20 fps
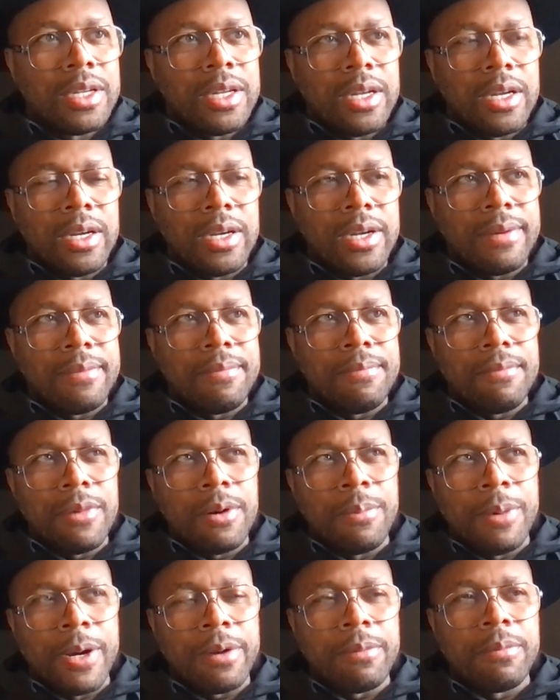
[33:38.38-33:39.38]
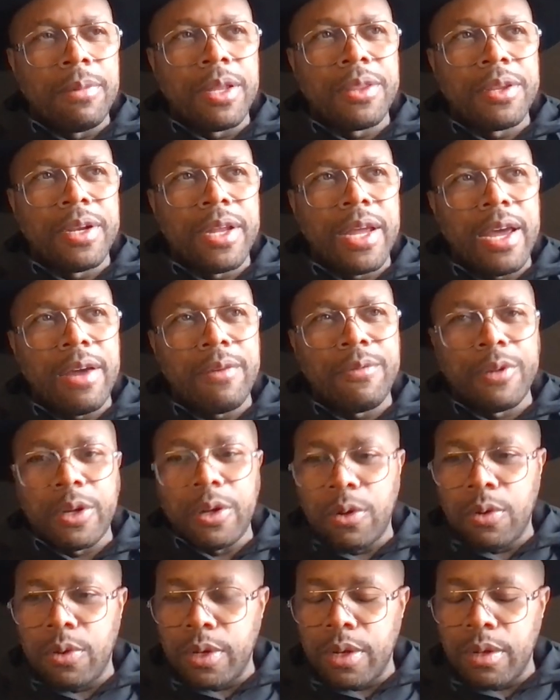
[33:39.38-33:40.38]
about a month and a half
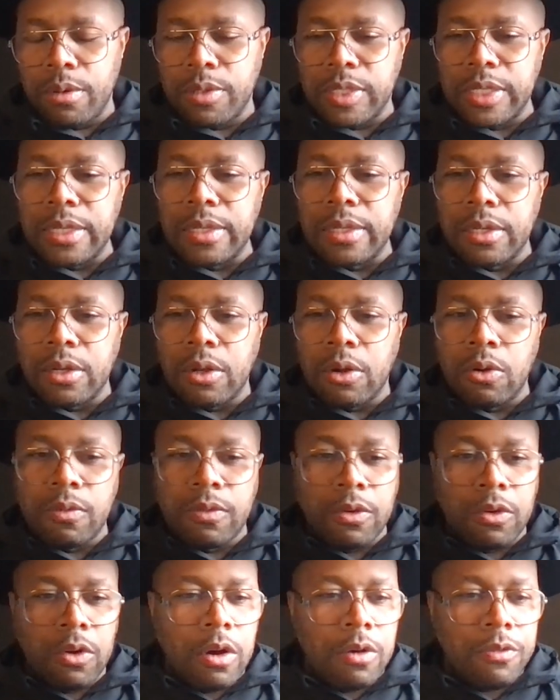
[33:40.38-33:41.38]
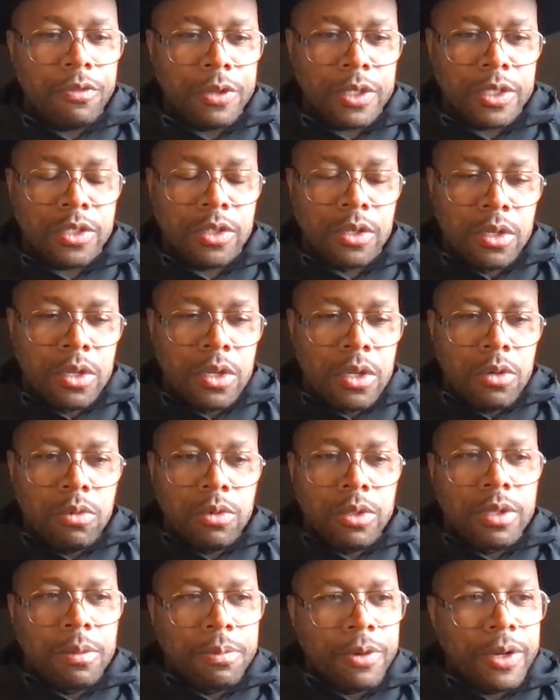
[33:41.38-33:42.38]
ago, and I was sitting in the Oval Office
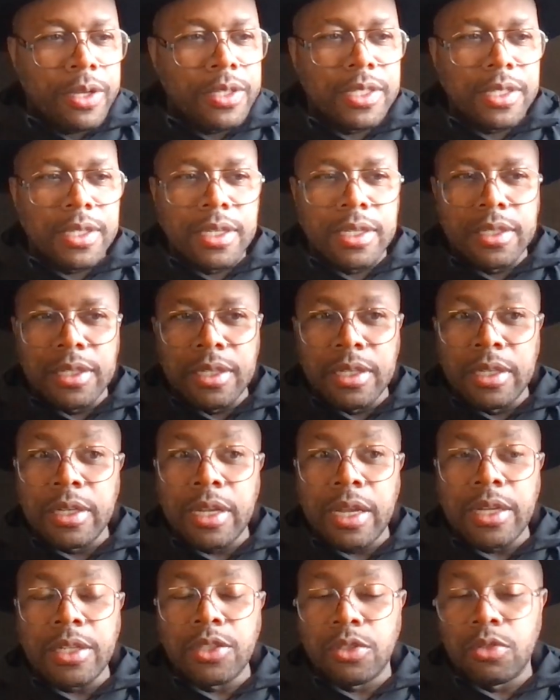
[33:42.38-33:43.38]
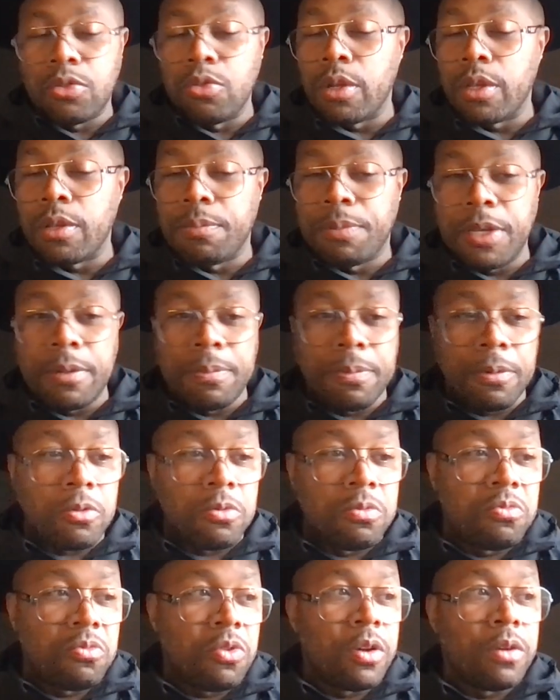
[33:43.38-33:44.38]
with the president and like two other
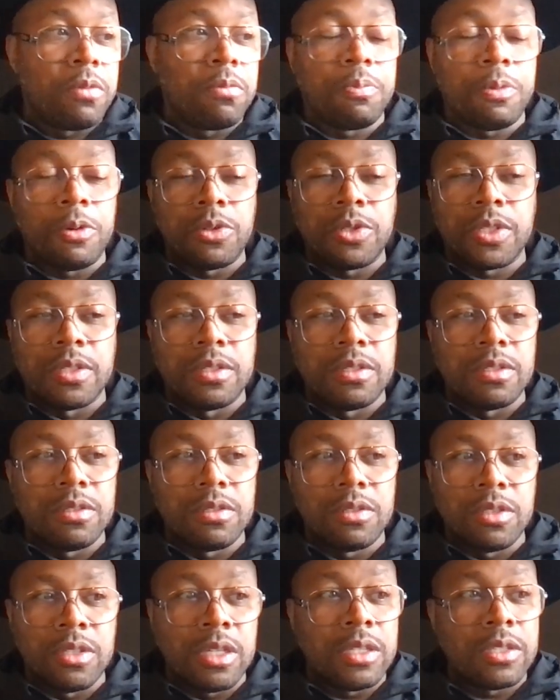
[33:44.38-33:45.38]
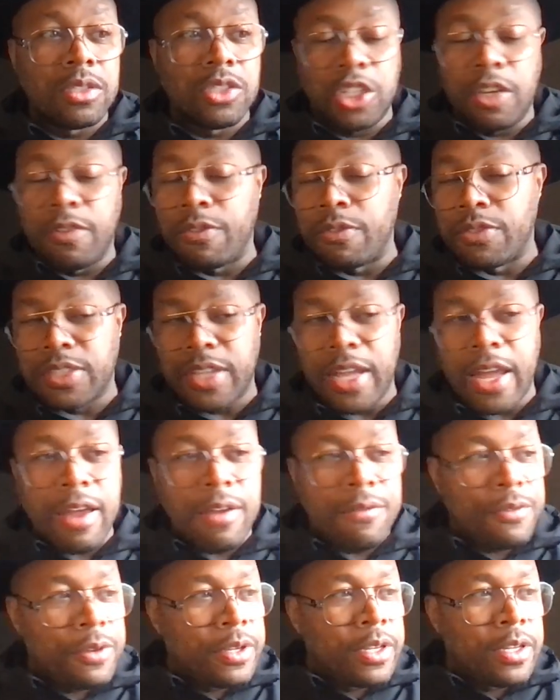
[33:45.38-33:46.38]
people, one person, chief of
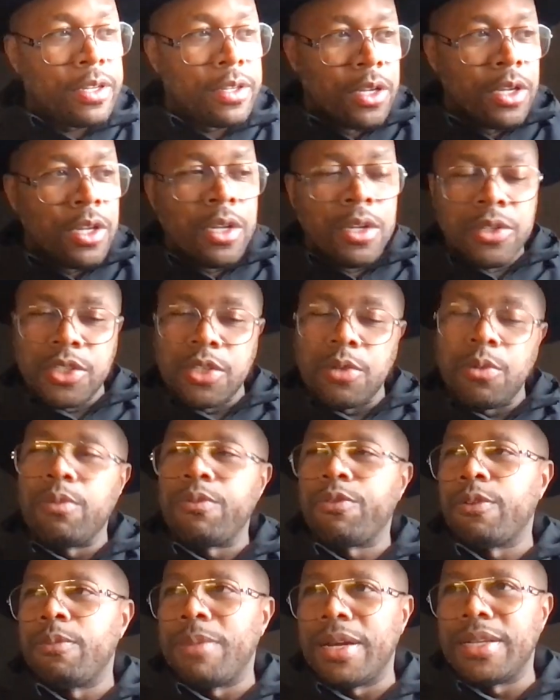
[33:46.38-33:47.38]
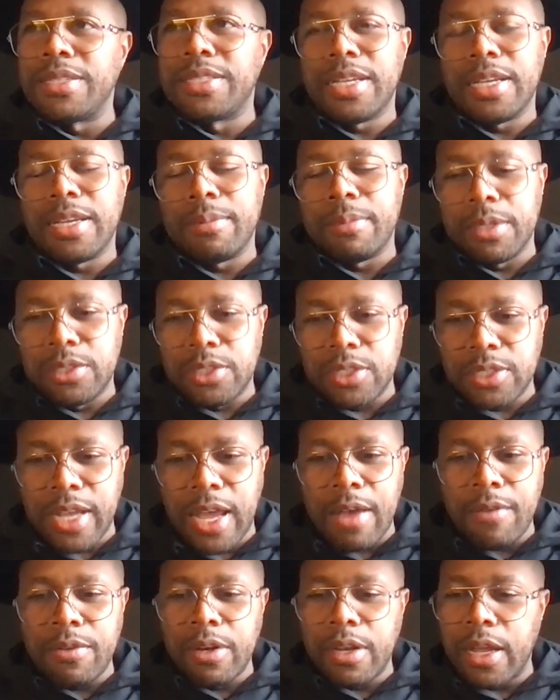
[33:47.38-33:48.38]
staff, and then someone from my team, and just
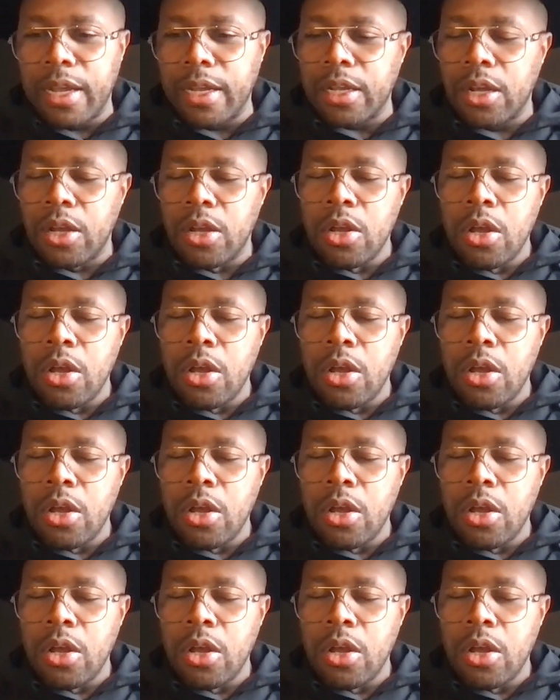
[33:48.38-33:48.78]
having like